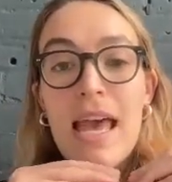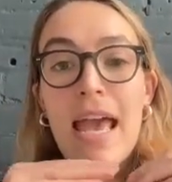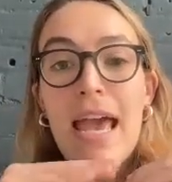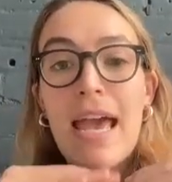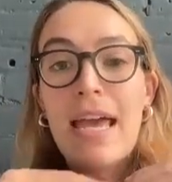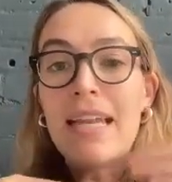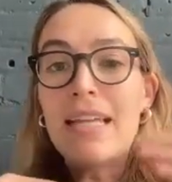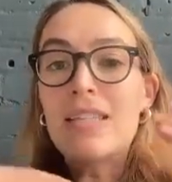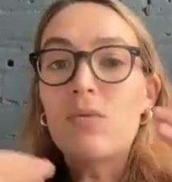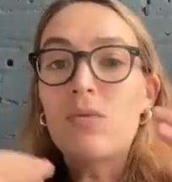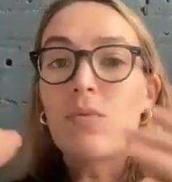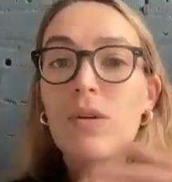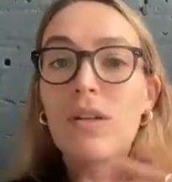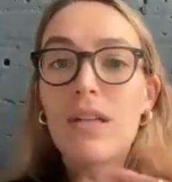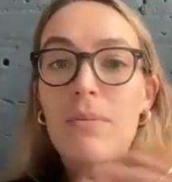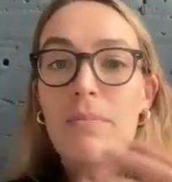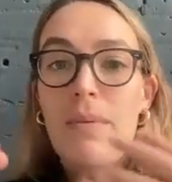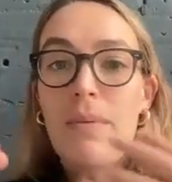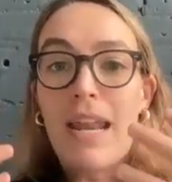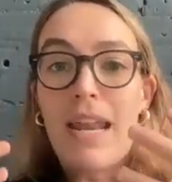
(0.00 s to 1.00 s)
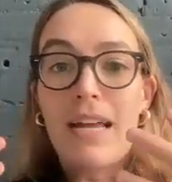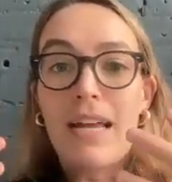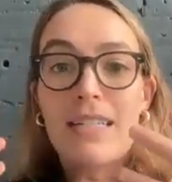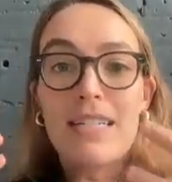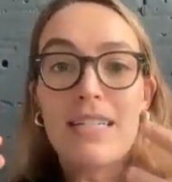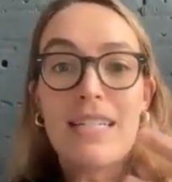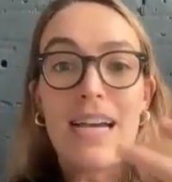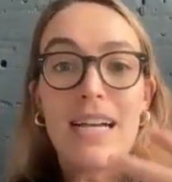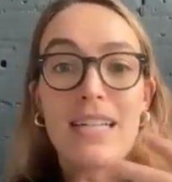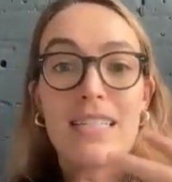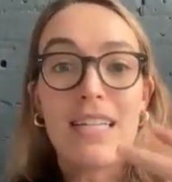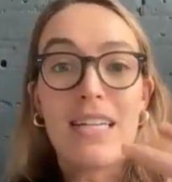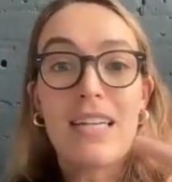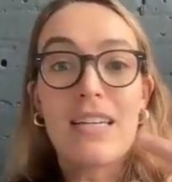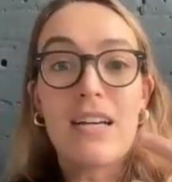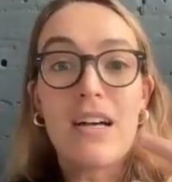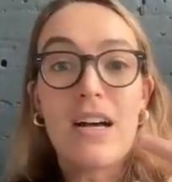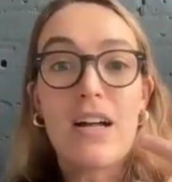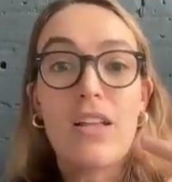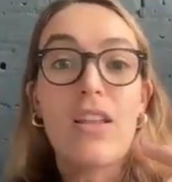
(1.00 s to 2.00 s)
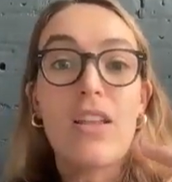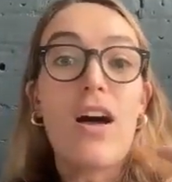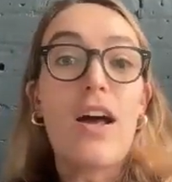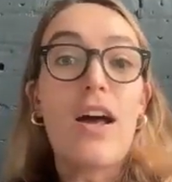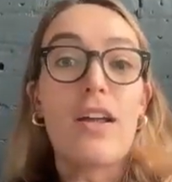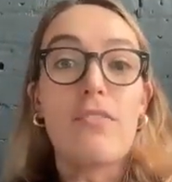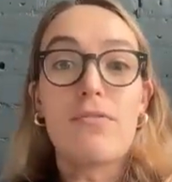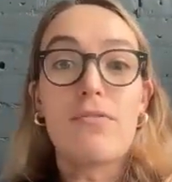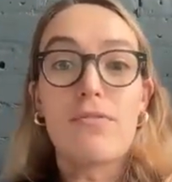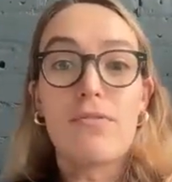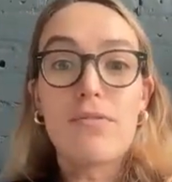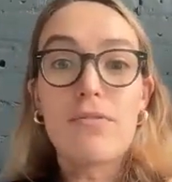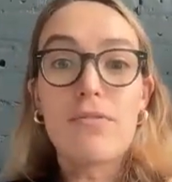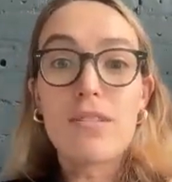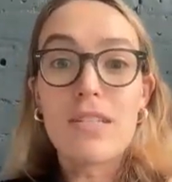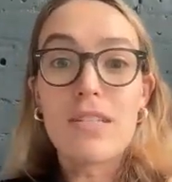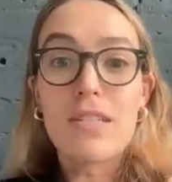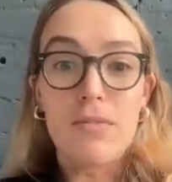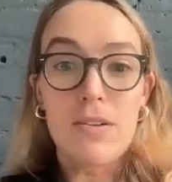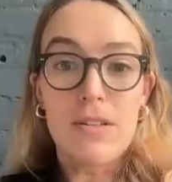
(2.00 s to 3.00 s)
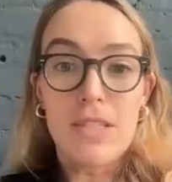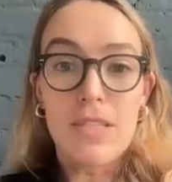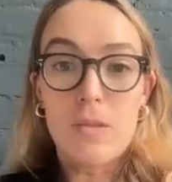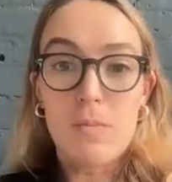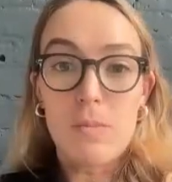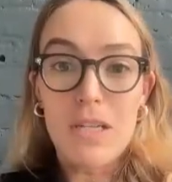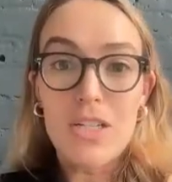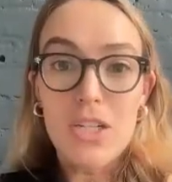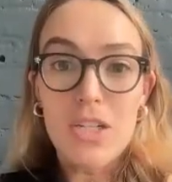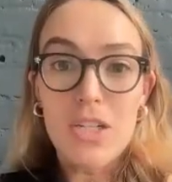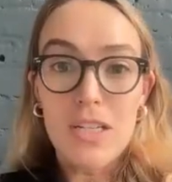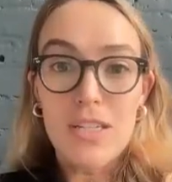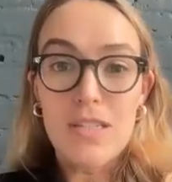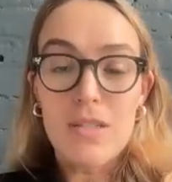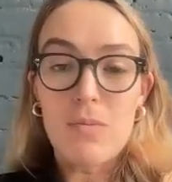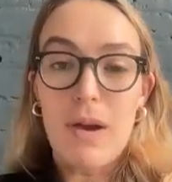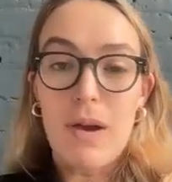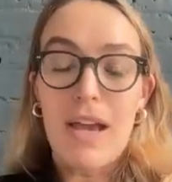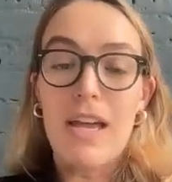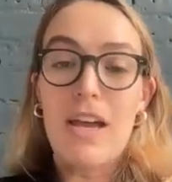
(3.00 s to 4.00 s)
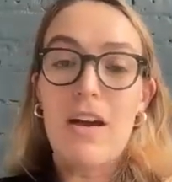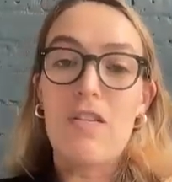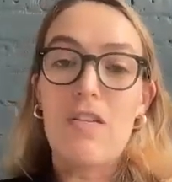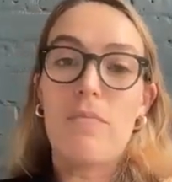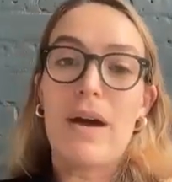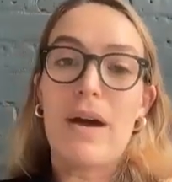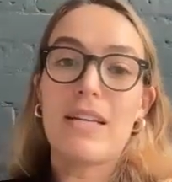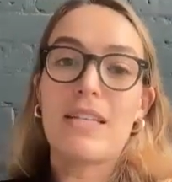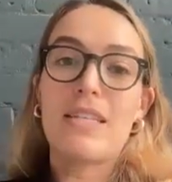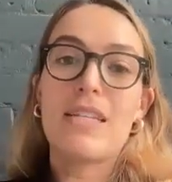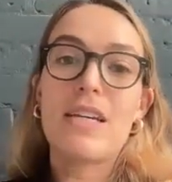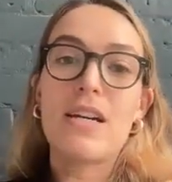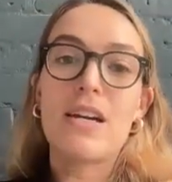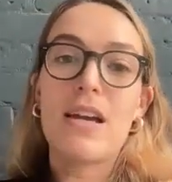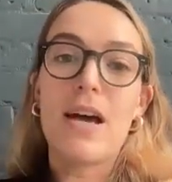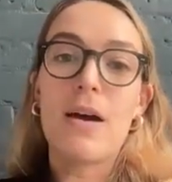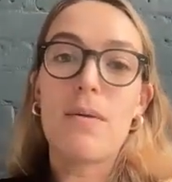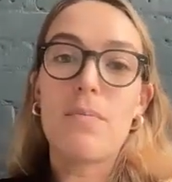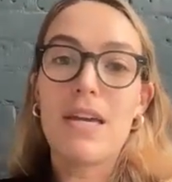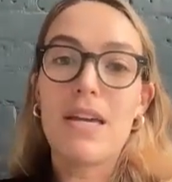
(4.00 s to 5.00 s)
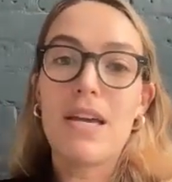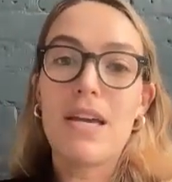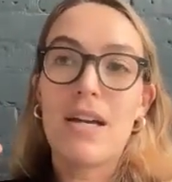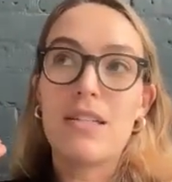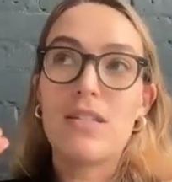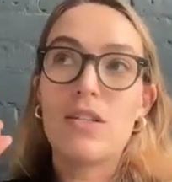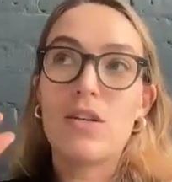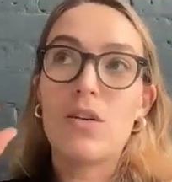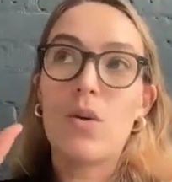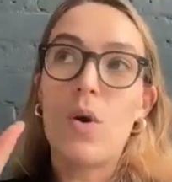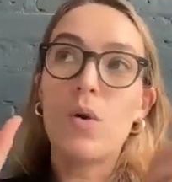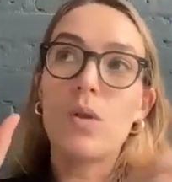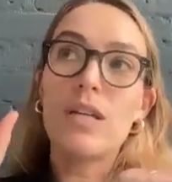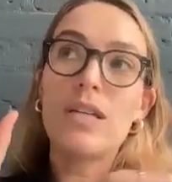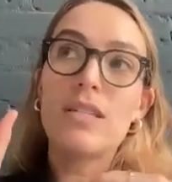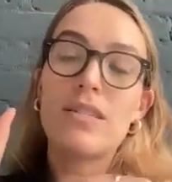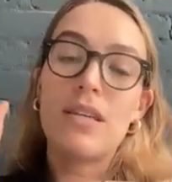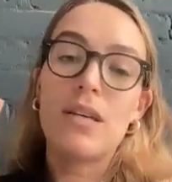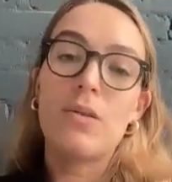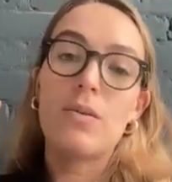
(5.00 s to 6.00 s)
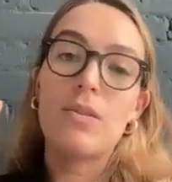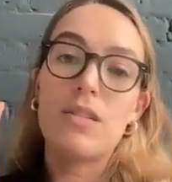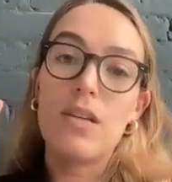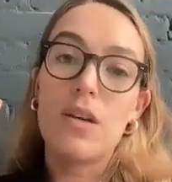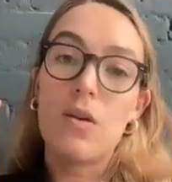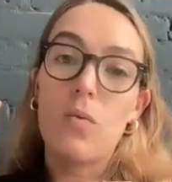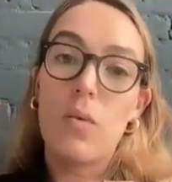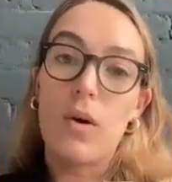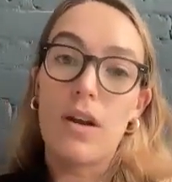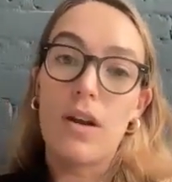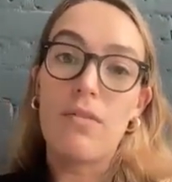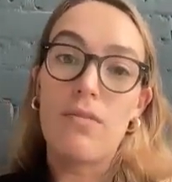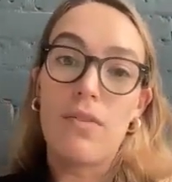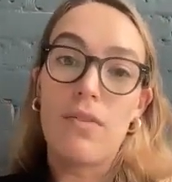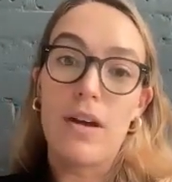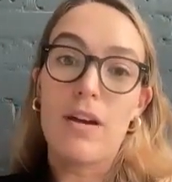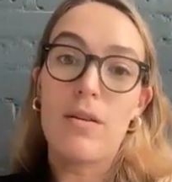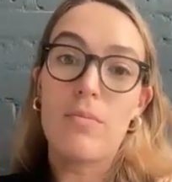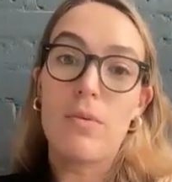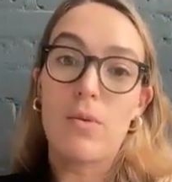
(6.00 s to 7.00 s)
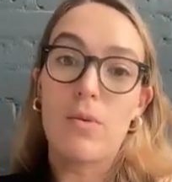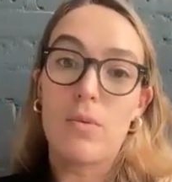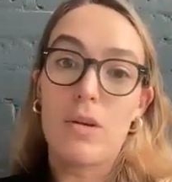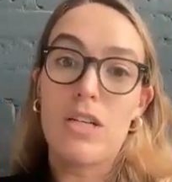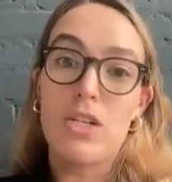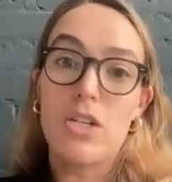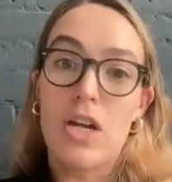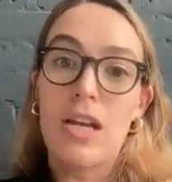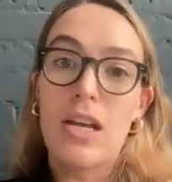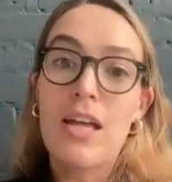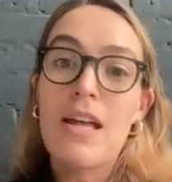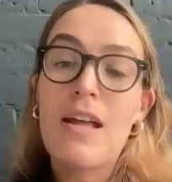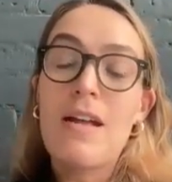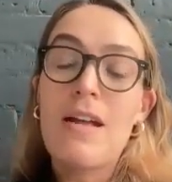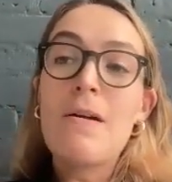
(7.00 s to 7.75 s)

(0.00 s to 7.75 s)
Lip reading: And it's really bad at detecting a lot of different species, right, of bacteria, because you're only sequencing one variable region.